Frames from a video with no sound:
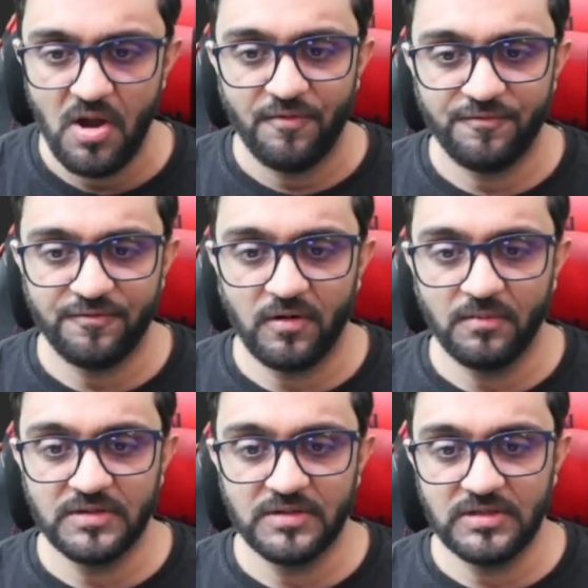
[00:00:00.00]

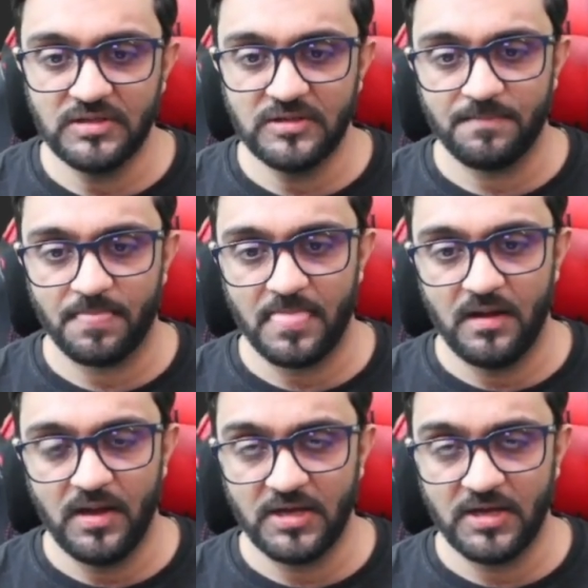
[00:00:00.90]
from the uh,